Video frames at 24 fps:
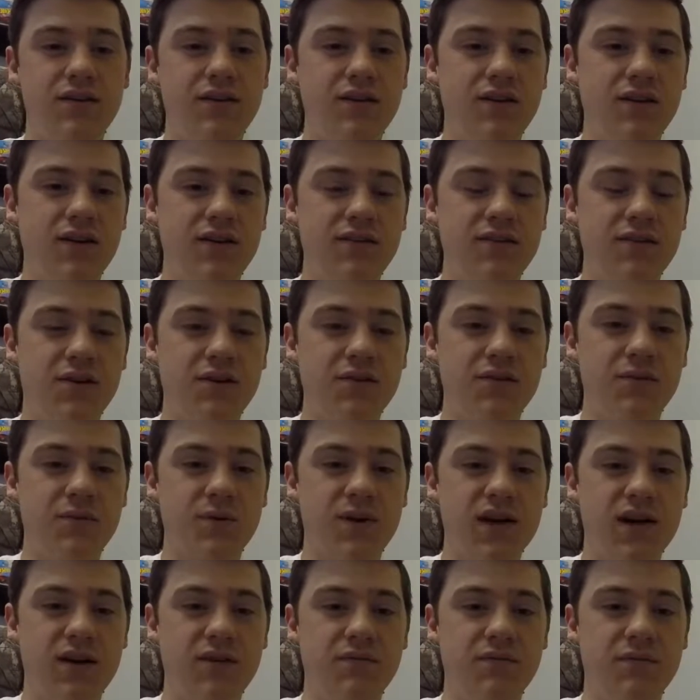has also
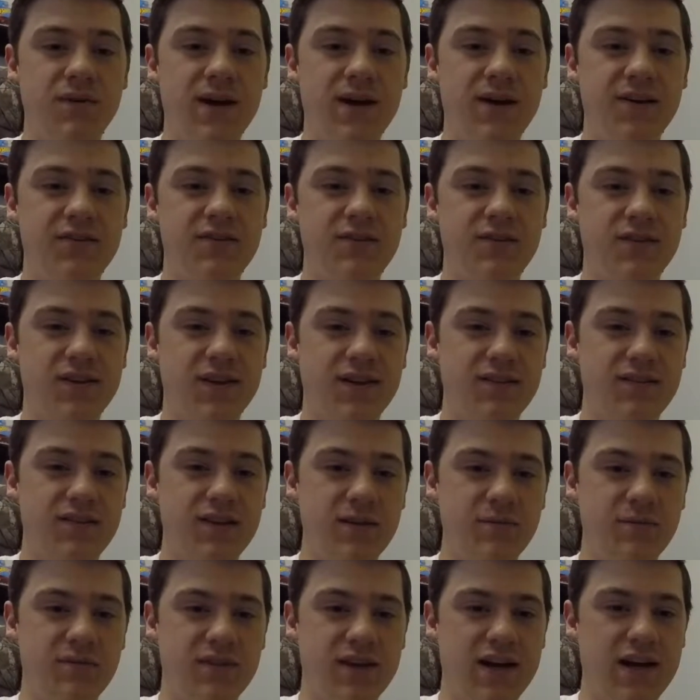gotten faster. That
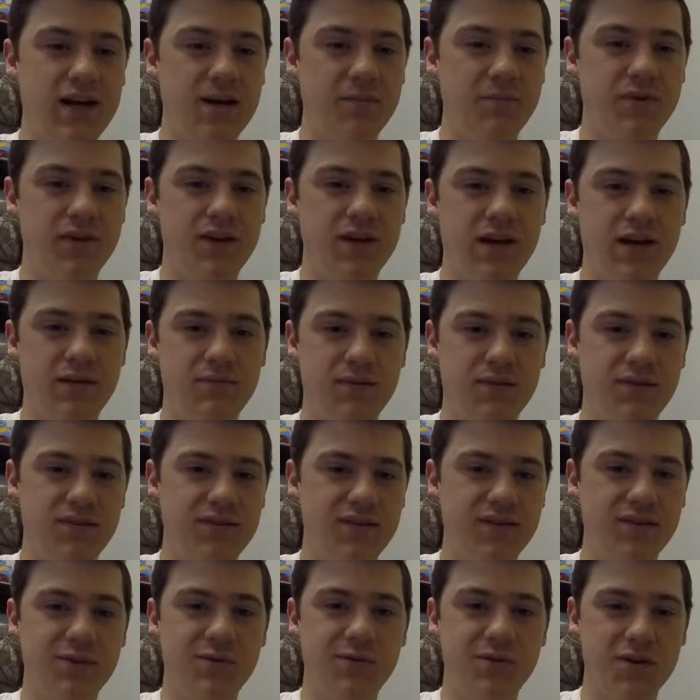seems to happen every
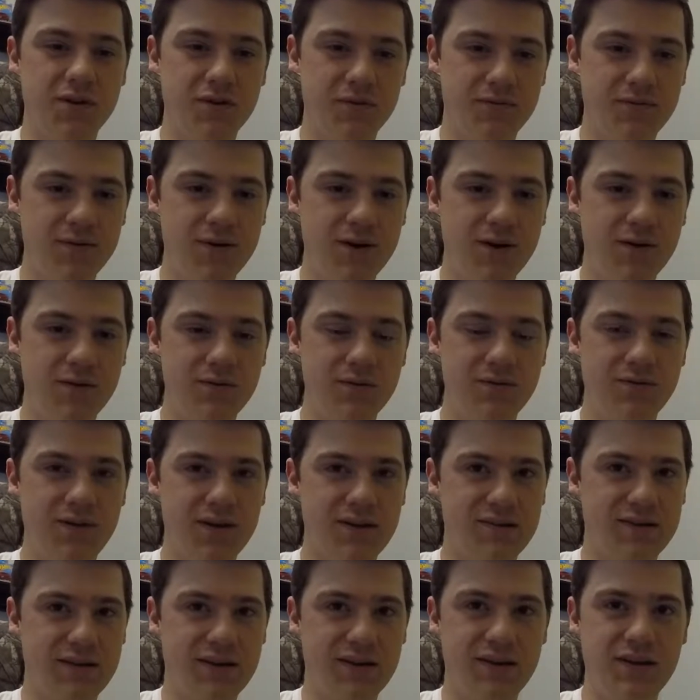single new phone.
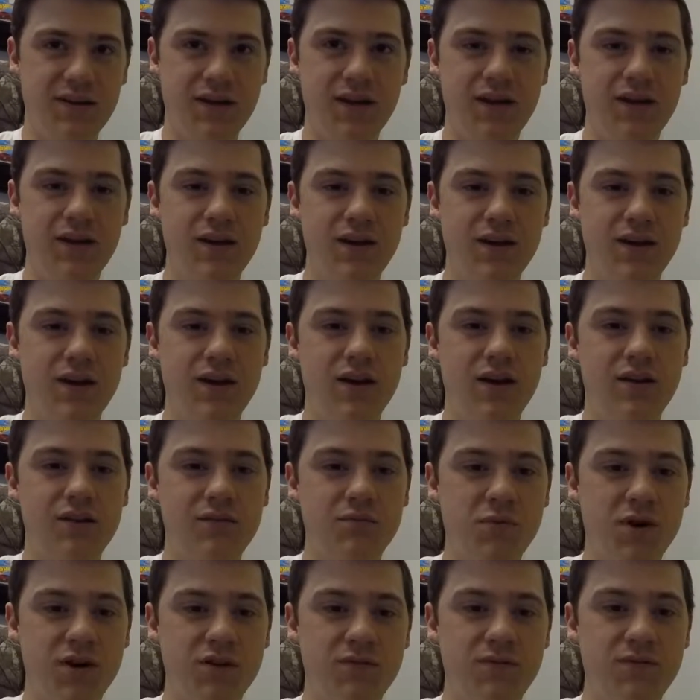Face ID is
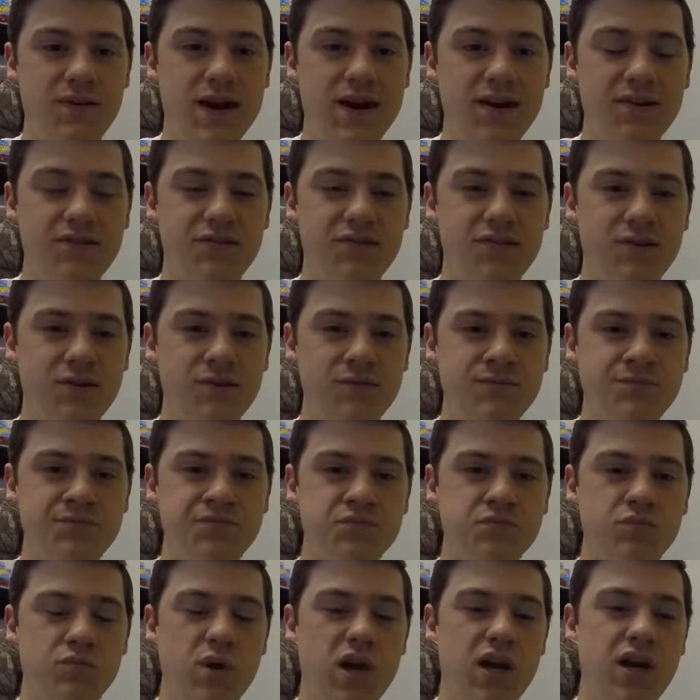much faster.
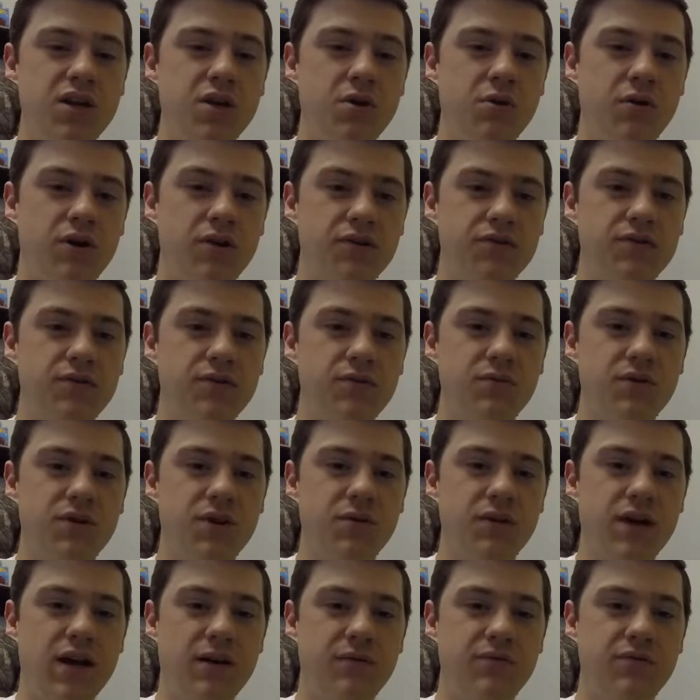And you also
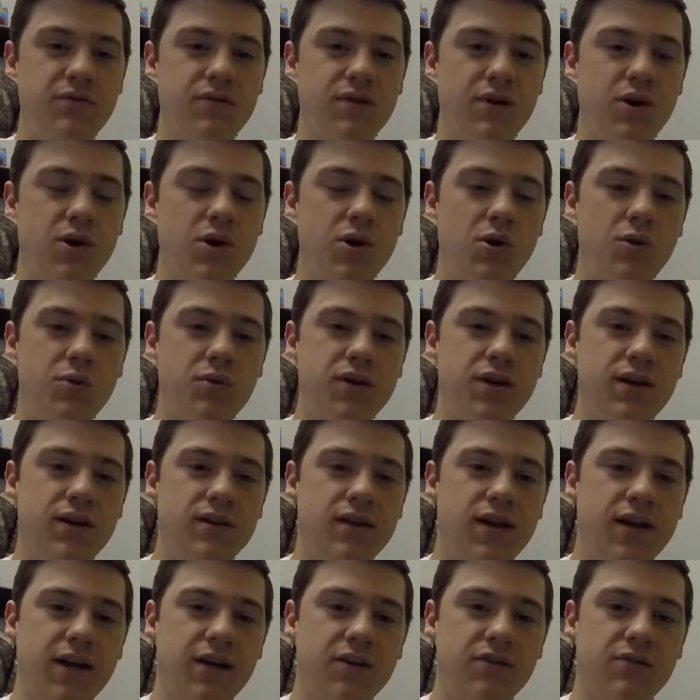don't have to hold it
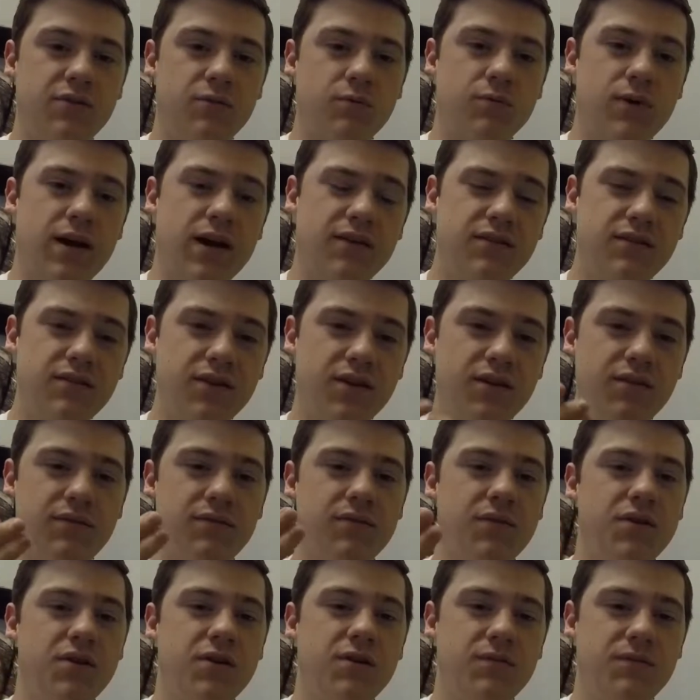like directly in
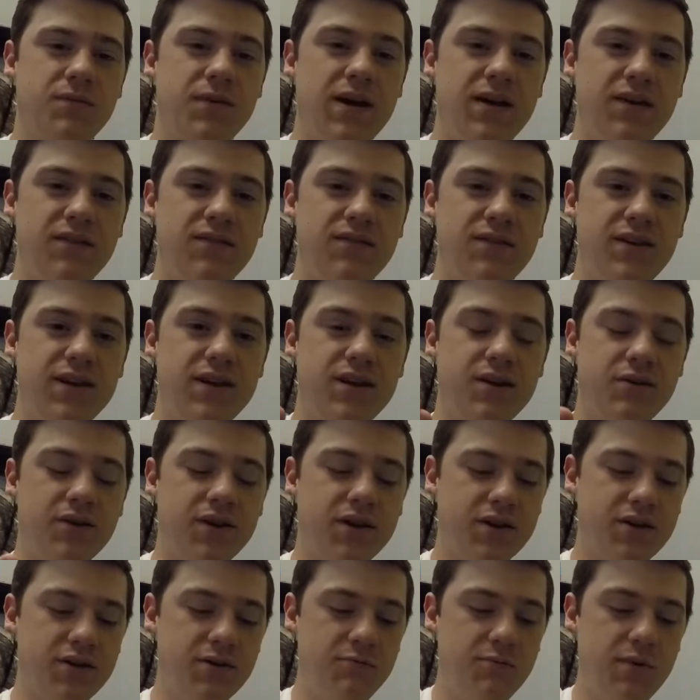front of your face now. It
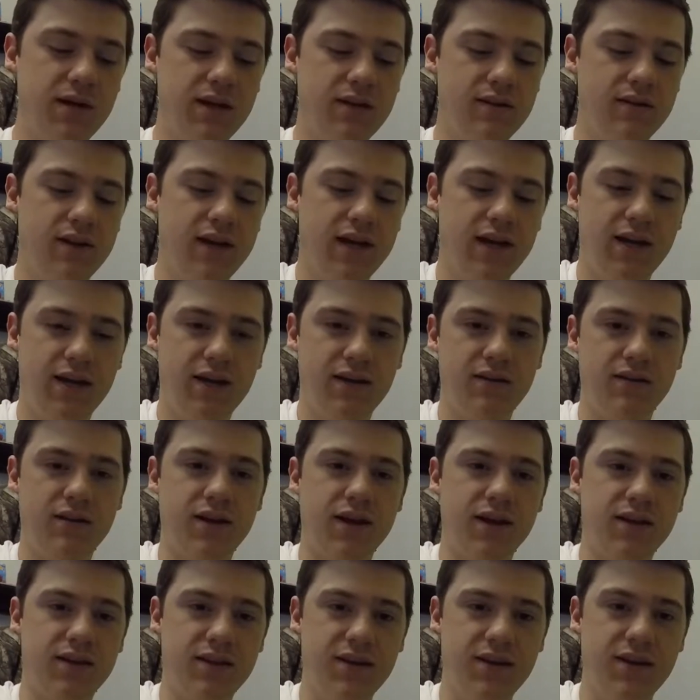could be laying
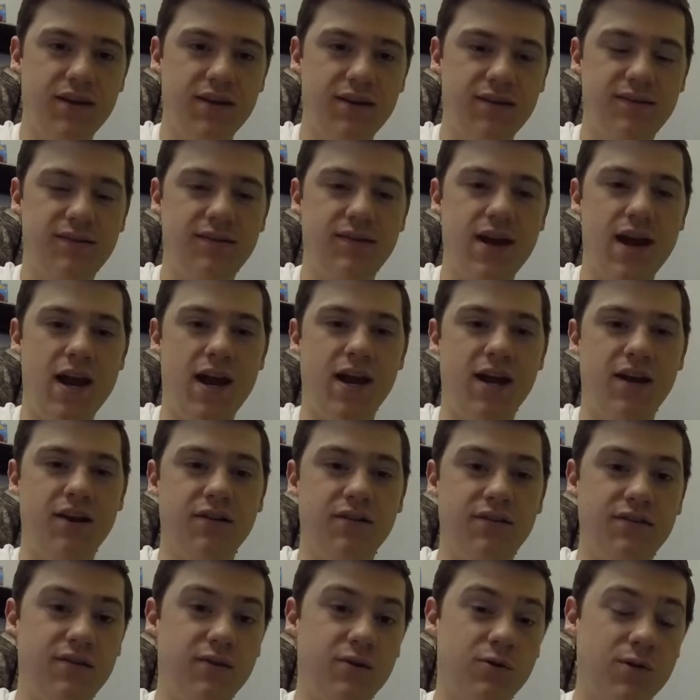like this and it
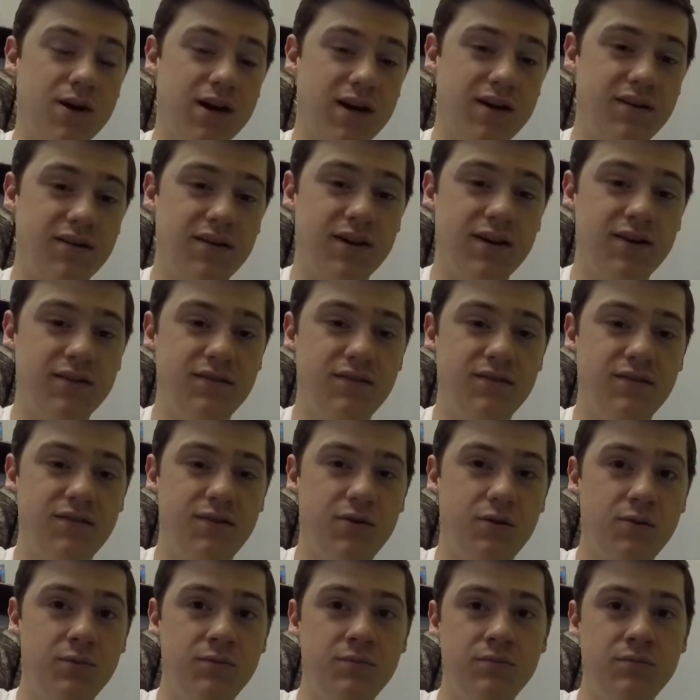still recognizes you.